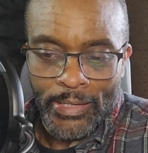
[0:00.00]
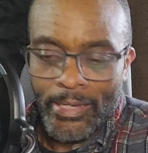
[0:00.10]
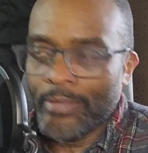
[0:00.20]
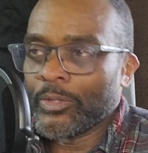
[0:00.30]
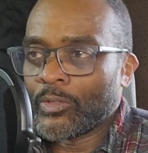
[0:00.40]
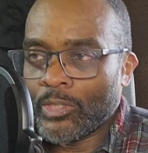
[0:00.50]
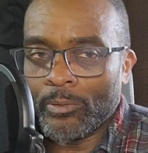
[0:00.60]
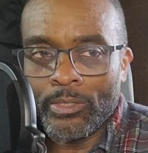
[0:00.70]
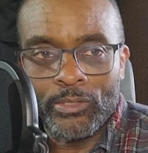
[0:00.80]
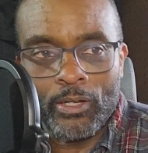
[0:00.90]
In the
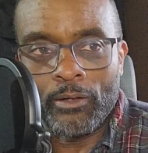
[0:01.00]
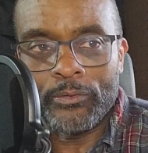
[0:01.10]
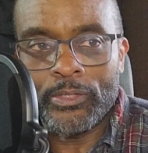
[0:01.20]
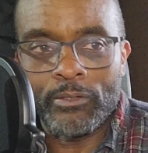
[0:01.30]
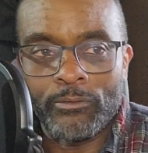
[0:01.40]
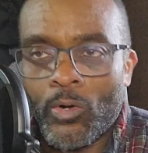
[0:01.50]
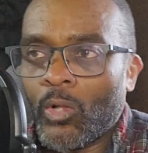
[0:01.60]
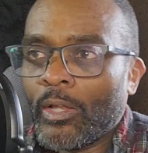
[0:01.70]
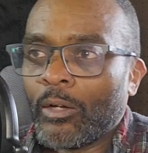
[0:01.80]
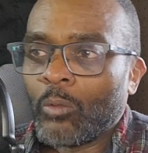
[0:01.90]
series of the
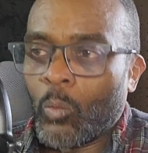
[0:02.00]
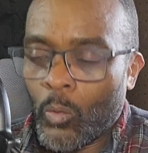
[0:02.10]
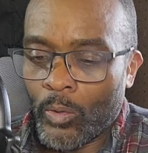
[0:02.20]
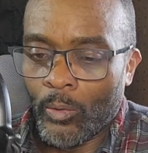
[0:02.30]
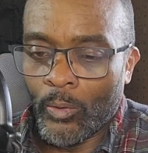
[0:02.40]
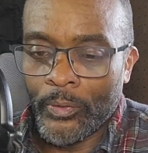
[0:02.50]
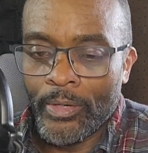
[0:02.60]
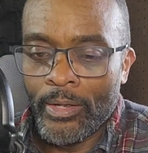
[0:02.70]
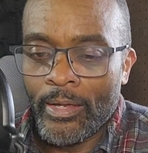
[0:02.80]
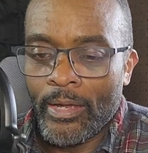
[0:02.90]
Fallout world,
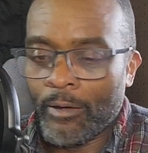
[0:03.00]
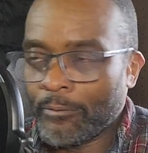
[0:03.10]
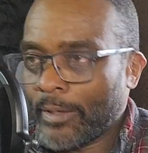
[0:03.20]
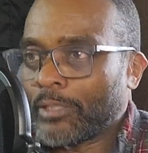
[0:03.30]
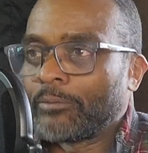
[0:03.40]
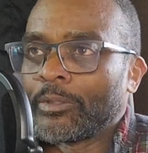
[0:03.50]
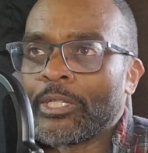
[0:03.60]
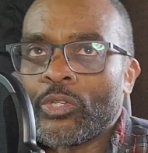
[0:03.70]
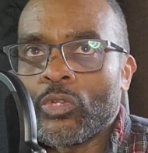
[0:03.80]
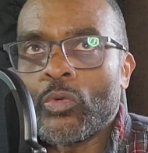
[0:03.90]
effectively,
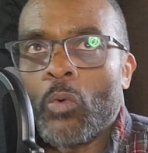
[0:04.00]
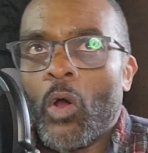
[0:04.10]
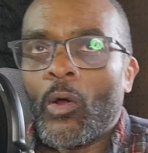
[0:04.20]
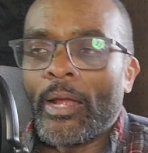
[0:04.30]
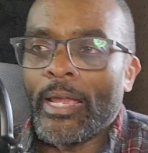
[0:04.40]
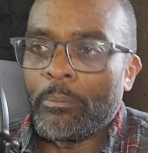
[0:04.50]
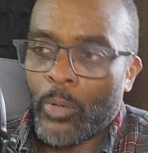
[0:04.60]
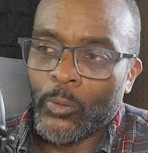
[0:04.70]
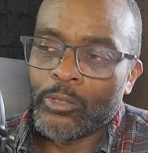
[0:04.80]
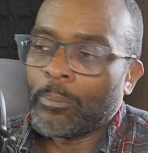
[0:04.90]
you are a
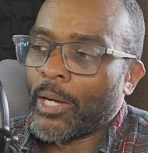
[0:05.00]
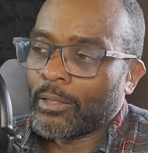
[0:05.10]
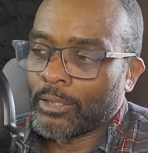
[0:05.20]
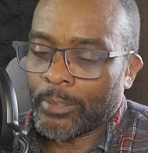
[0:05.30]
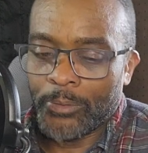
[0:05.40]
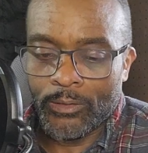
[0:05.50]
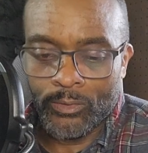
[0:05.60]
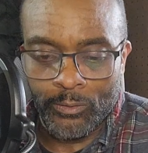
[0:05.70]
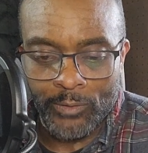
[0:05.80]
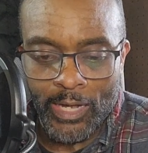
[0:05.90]
post-apocalyptic
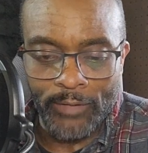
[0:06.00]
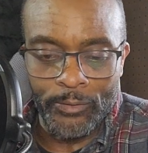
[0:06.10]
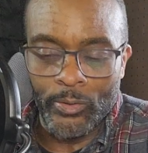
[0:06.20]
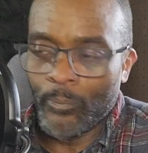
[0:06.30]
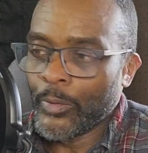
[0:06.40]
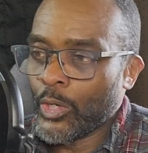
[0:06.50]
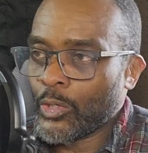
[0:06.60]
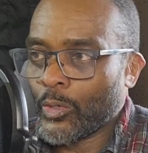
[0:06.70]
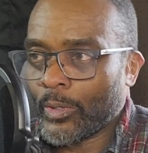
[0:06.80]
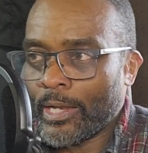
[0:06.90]
survivor.
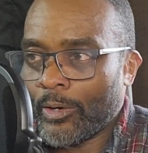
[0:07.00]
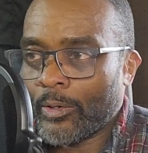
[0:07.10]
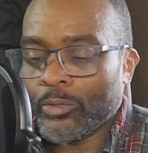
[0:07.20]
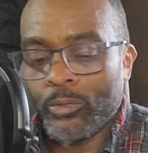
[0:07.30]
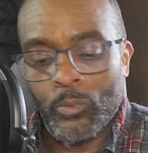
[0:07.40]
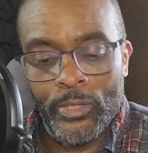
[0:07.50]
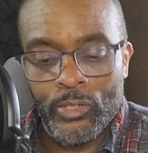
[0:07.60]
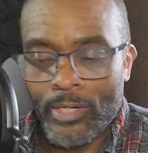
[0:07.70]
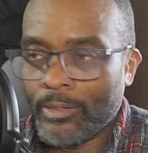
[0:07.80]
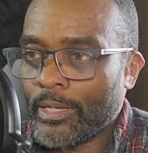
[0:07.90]
Your character,
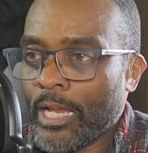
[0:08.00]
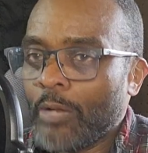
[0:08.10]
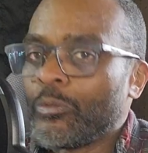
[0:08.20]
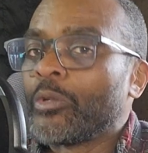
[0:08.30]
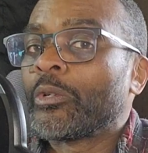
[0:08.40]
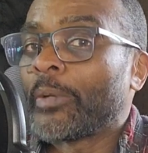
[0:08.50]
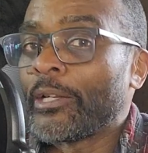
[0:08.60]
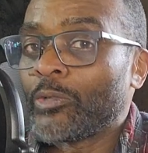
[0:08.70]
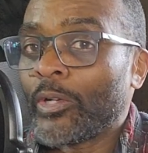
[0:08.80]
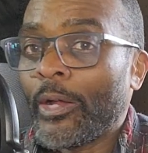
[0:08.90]
which in the game, you
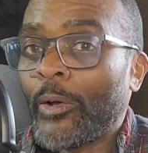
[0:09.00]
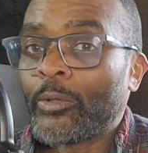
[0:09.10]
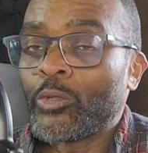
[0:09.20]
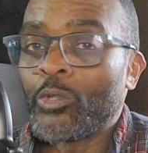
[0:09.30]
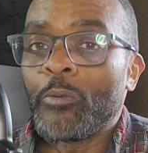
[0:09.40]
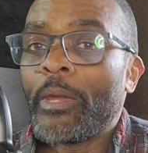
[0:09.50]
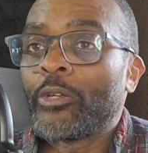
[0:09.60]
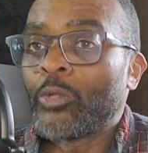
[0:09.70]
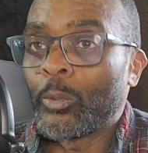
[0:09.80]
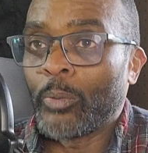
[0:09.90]
create your character, you
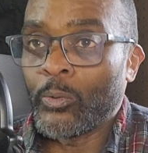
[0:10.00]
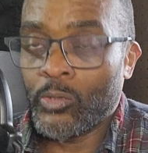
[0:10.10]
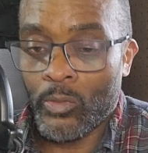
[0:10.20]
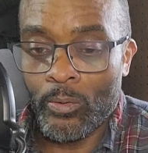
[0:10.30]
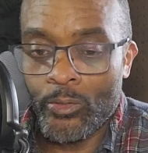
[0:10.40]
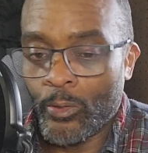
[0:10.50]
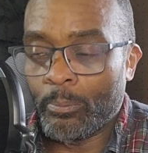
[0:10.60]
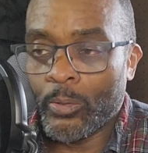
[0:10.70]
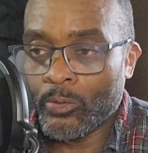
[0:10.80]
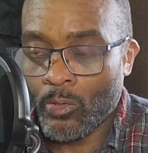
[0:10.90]
make your, perso- your
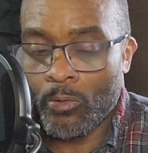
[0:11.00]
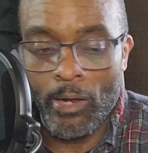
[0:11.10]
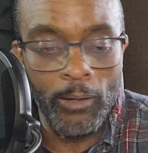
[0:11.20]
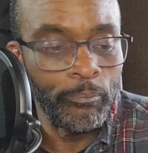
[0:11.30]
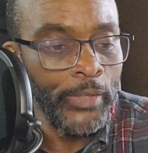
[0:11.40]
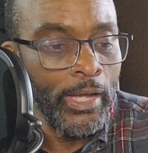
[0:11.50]
persona.